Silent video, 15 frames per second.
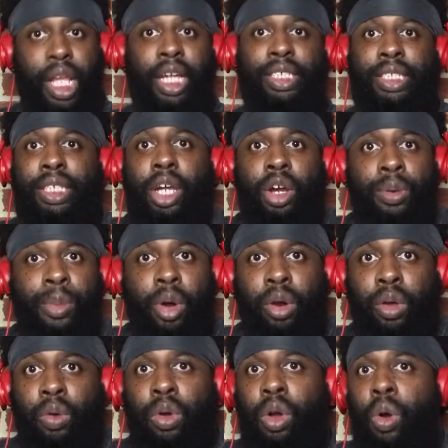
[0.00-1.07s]
ceremony
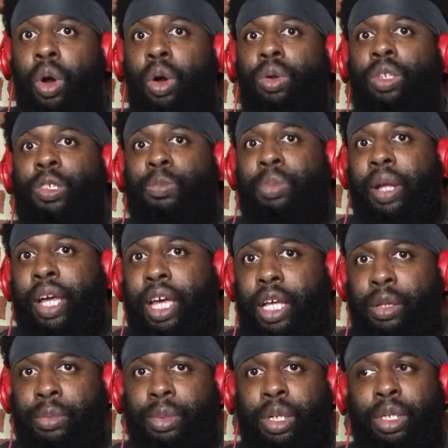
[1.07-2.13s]
gonna go on as
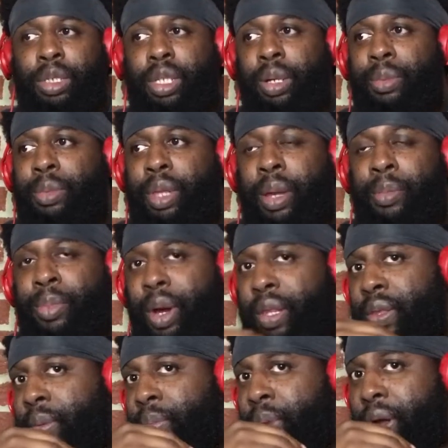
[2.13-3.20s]
planned because them they
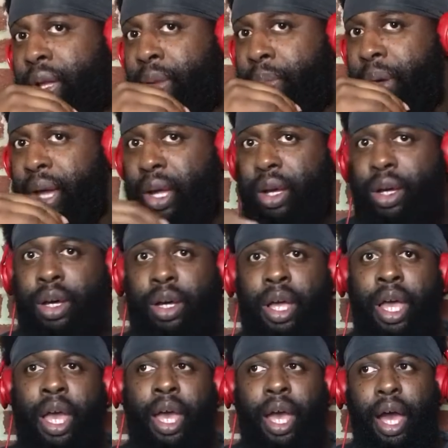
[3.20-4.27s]
them breaking back uh
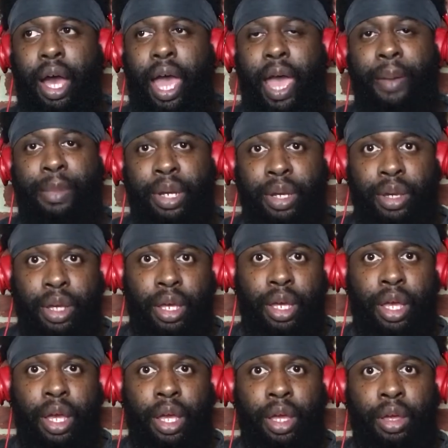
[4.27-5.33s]
Amity
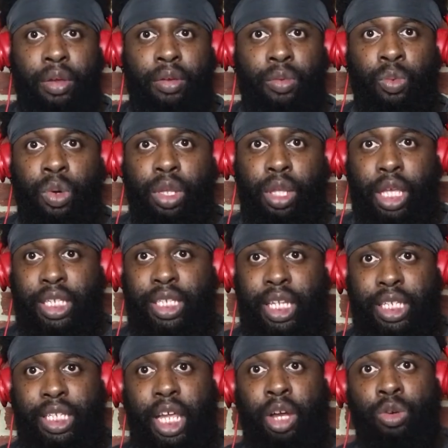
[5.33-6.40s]
with is,
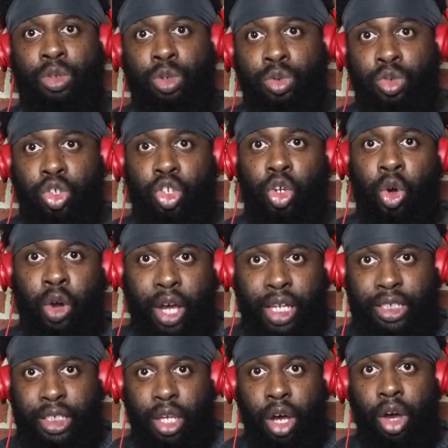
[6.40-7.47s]
is, they gonna use Joy
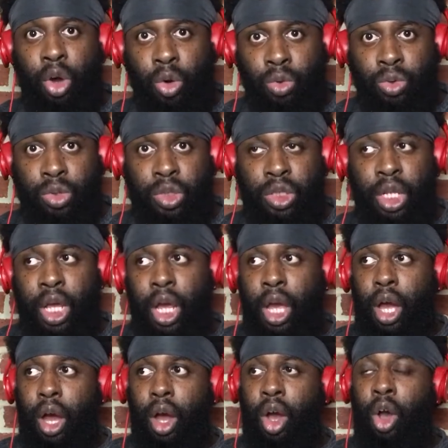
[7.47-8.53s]
as the host
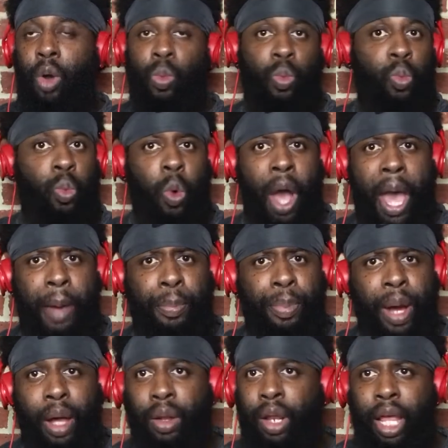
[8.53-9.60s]
Oh why?
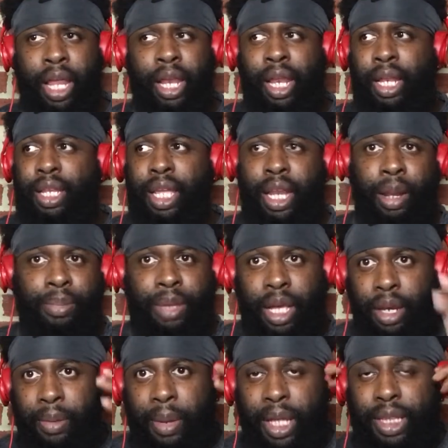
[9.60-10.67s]
and then I'm
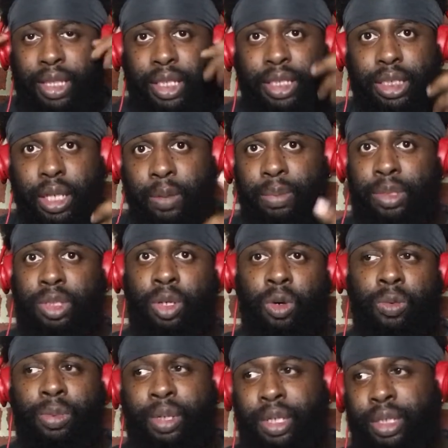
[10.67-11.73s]
thinking about this
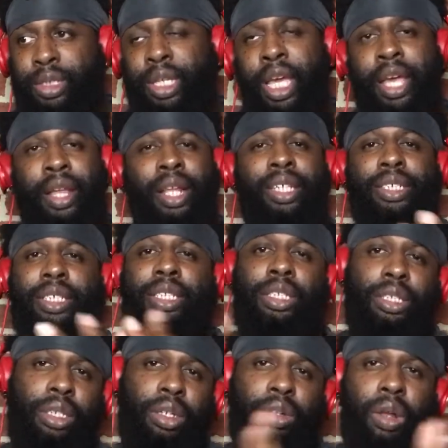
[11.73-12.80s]
episode because this
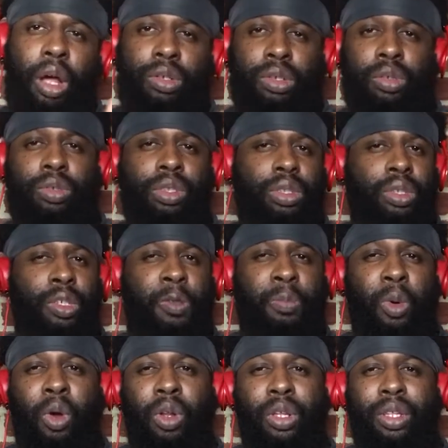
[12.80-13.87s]
this also this is a
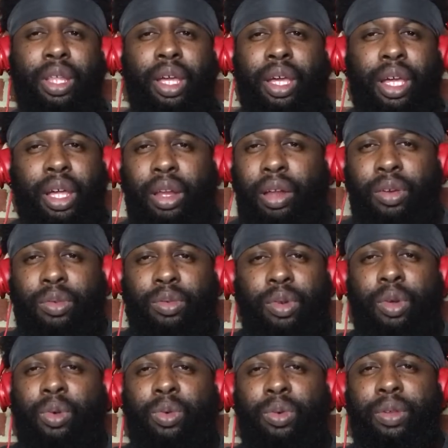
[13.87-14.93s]
spoiler thing. I don't
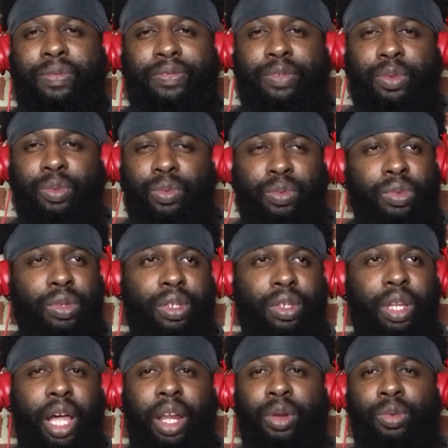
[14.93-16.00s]
know if you
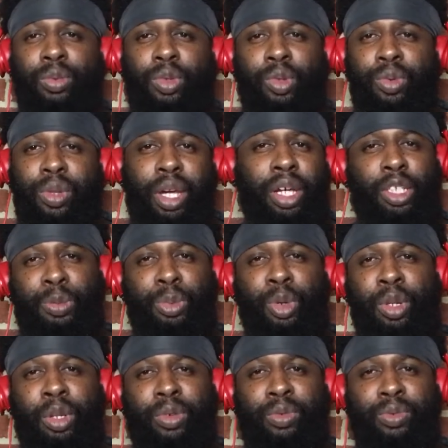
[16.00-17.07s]
I don't do non
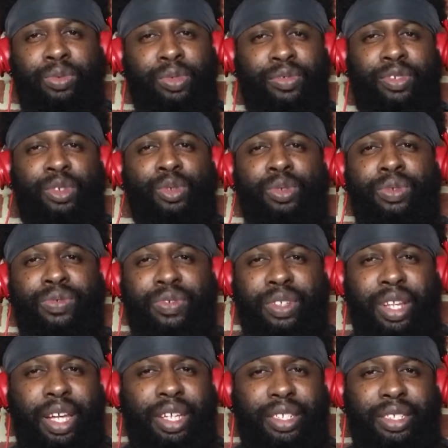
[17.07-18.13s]
spoiler reviews for
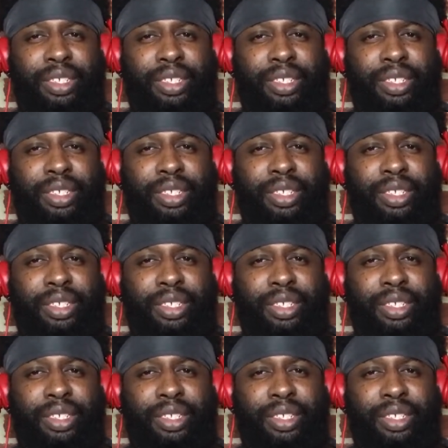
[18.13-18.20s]
like